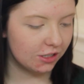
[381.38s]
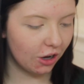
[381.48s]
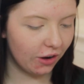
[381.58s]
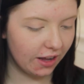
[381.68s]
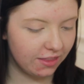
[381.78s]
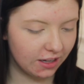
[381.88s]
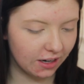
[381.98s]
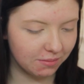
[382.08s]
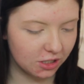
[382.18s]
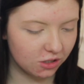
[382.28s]
So I
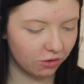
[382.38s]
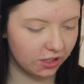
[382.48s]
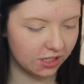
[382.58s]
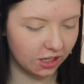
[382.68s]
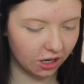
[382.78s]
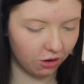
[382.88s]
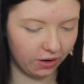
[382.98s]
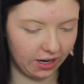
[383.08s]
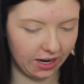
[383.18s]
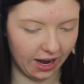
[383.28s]
think I'm just going to
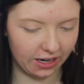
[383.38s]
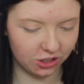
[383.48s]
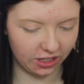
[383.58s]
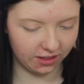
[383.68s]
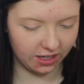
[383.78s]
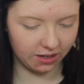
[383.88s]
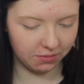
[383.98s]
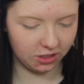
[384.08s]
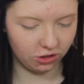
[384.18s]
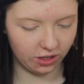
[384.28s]
go in, actually, I think
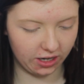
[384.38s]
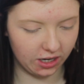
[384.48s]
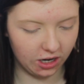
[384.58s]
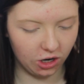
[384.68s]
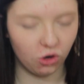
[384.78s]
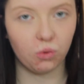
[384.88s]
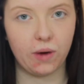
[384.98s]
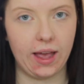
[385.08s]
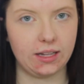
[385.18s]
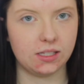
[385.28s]
I'm going to do like
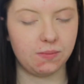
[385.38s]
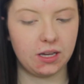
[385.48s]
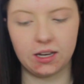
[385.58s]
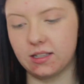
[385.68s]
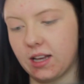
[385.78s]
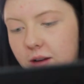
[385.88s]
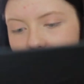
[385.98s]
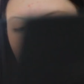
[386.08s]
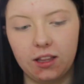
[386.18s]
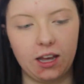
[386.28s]
reds because I
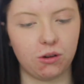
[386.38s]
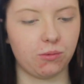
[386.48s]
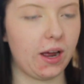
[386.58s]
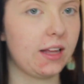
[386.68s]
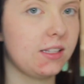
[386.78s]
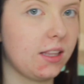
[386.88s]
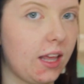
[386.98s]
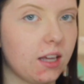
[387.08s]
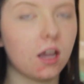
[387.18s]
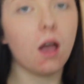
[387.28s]
really like reds and
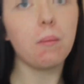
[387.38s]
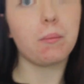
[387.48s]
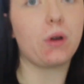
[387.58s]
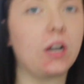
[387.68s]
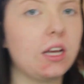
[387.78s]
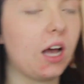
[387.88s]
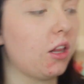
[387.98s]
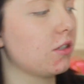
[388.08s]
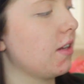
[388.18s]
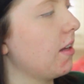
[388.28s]
like pretty
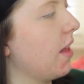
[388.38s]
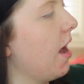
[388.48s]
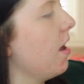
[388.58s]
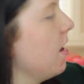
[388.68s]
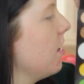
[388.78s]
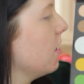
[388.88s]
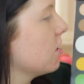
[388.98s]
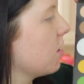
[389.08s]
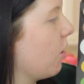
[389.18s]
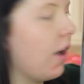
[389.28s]
colors like that.
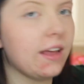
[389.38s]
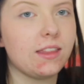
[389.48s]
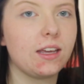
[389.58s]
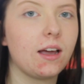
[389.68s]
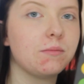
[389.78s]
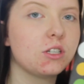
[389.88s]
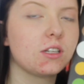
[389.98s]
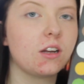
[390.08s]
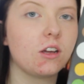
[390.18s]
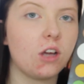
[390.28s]
So I think I'm
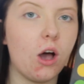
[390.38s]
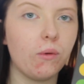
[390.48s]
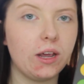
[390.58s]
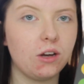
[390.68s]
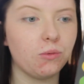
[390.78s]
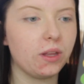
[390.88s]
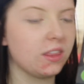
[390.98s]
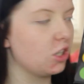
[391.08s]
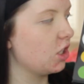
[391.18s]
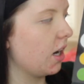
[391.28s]
just going to go in
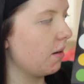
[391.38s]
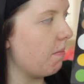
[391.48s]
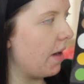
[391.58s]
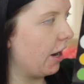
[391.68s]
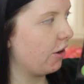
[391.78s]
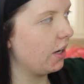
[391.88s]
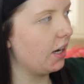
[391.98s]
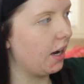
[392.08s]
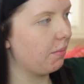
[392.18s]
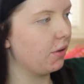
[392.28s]
with the shade
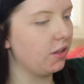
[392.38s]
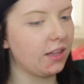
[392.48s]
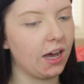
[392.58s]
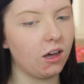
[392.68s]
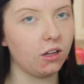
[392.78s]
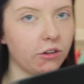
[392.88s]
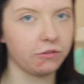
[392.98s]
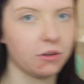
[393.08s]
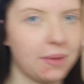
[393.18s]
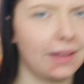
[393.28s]
Mary and put that all
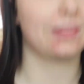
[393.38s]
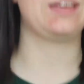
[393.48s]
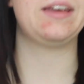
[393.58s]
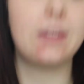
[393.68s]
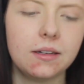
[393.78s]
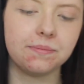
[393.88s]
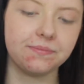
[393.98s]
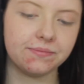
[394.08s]
over my lid.